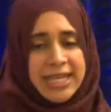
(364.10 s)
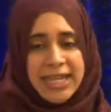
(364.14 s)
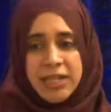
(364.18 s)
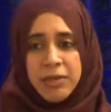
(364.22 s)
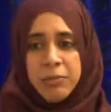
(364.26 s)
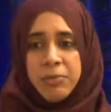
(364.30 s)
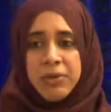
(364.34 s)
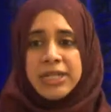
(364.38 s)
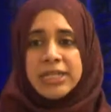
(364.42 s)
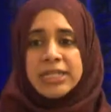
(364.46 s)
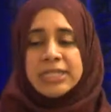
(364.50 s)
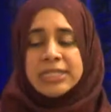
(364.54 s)

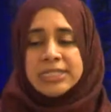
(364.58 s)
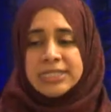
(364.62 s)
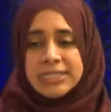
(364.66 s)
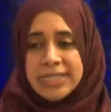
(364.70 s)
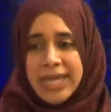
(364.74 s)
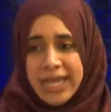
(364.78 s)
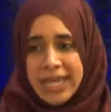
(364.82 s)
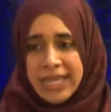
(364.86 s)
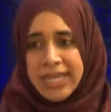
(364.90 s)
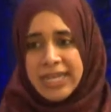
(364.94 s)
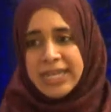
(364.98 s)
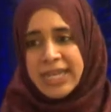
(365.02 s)
celebrate the
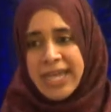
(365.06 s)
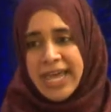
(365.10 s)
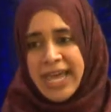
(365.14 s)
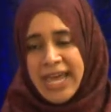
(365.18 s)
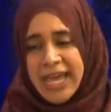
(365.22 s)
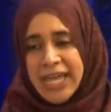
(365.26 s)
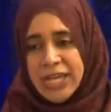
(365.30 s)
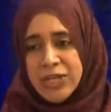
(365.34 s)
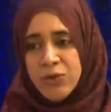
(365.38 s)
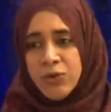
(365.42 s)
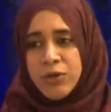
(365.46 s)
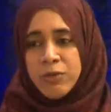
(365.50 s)
second
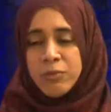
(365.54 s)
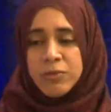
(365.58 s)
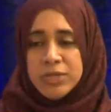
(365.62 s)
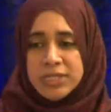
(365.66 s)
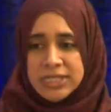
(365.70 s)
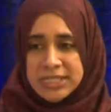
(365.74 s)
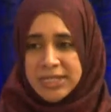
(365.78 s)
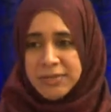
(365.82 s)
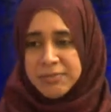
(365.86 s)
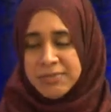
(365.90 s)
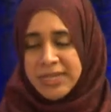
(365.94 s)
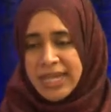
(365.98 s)
annual
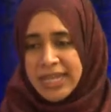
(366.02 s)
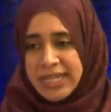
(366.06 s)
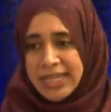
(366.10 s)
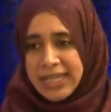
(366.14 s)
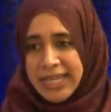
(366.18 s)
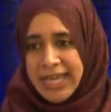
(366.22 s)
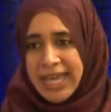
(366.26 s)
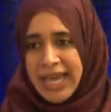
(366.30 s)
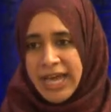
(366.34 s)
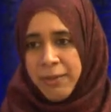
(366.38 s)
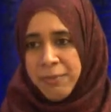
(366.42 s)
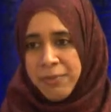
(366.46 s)
Muslim Day at
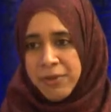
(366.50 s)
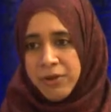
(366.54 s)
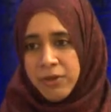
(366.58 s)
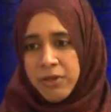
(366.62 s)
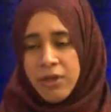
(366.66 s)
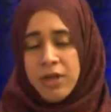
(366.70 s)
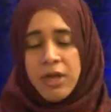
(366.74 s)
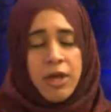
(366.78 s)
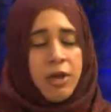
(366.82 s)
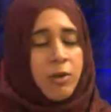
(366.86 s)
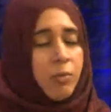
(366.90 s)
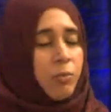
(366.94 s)
the
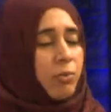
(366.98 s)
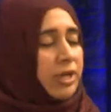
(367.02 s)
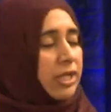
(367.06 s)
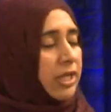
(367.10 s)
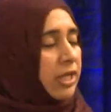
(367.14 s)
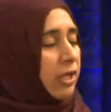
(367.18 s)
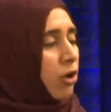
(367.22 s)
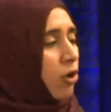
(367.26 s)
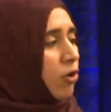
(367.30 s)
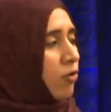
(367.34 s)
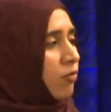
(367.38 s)
Capitol, bringing